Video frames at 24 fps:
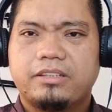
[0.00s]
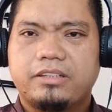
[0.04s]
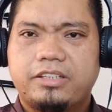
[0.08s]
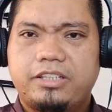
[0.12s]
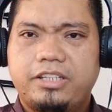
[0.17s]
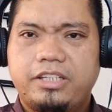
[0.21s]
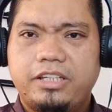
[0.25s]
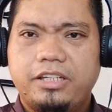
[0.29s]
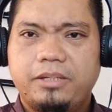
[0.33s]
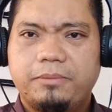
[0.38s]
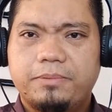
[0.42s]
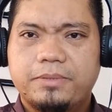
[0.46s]

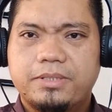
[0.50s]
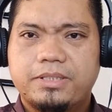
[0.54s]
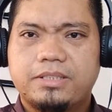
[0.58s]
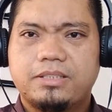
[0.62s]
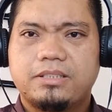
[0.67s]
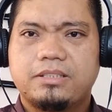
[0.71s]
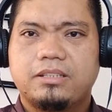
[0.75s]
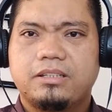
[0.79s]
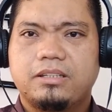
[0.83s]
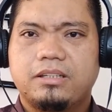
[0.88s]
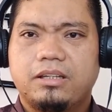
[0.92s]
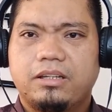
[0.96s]

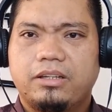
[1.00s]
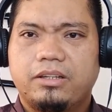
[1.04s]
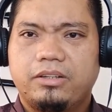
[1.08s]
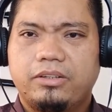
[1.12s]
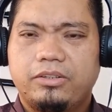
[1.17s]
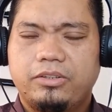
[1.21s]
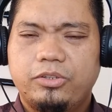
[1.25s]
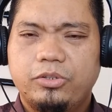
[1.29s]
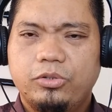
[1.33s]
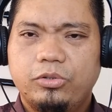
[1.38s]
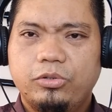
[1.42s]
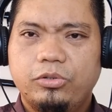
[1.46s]
keeps
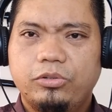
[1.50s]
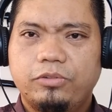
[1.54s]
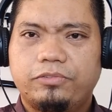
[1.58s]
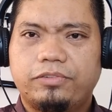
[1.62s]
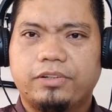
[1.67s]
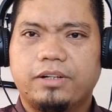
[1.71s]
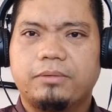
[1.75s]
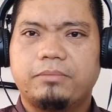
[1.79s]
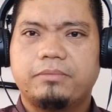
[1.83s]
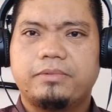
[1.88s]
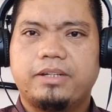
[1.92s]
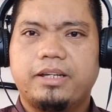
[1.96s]
you
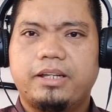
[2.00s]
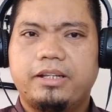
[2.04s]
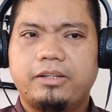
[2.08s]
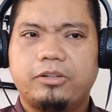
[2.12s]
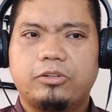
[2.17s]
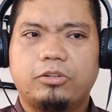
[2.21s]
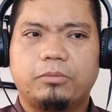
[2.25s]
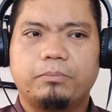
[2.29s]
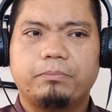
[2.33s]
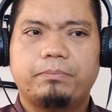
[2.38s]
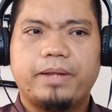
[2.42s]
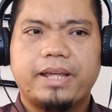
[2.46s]
from
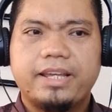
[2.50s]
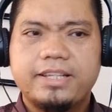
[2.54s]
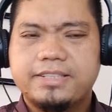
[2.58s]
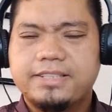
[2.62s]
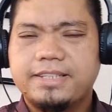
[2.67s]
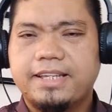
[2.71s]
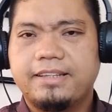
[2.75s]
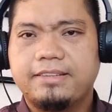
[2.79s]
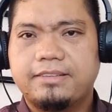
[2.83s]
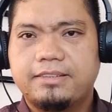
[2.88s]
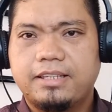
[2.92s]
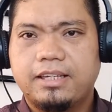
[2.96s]
getting
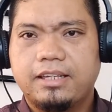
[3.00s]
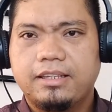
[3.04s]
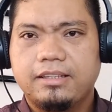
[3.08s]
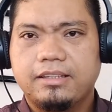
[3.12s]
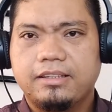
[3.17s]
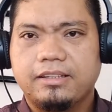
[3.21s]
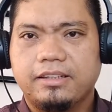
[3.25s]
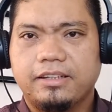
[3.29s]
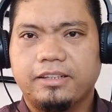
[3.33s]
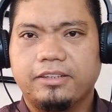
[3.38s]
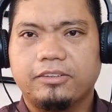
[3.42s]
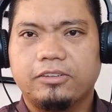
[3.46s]
complacent
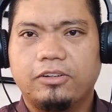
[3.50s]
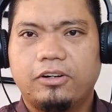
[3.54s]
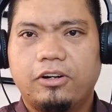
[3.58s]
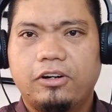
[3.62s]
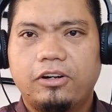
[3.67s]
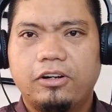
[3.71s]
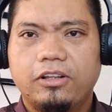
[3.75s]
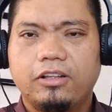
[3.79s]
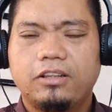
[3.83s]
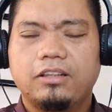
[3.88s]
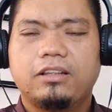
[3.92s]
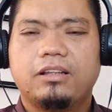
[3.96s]
in
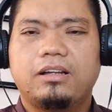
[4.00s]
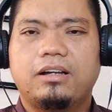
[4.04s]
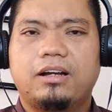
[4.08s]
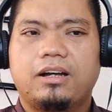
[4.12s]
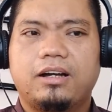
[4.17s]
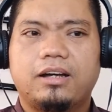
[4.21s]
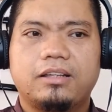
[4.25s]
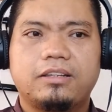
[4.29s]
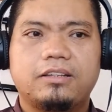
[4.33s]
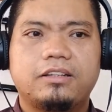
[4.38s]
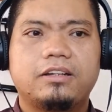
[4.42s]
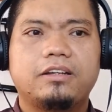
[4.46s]
all
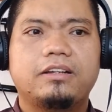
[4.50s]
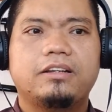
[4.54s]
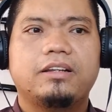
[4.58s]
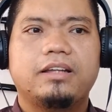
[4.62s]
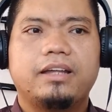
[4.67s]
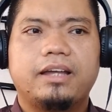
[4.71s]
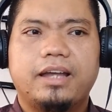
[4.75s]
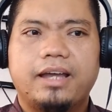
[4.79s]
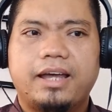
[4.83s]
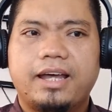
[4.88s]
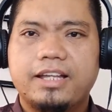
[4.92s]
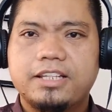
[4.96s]
other
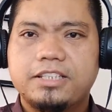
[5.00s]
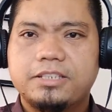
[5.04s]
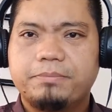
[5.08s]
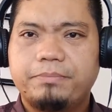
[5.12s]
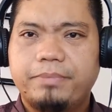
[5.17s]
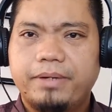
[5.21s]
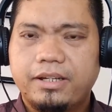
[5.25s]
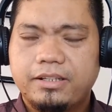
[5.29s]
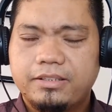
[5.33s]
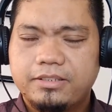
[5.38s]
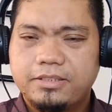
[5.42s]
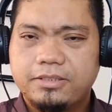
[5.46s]

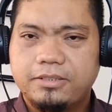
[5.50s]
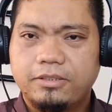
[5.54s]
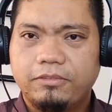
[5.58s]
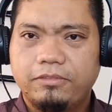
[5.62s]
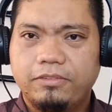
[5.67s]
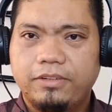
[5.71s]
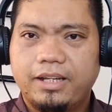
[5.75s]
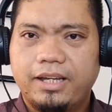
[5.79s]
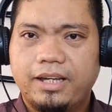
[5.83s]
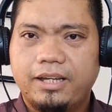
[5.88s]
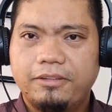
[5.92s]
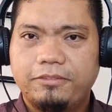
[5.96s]
aspects
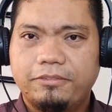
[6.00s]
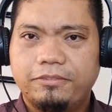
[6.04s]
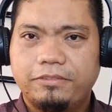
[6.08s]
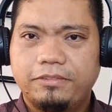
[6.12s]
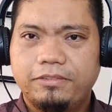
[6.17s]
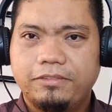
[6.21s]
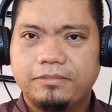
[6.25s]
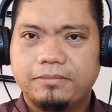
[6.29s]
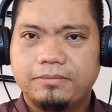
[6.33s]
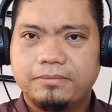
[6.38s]
of life.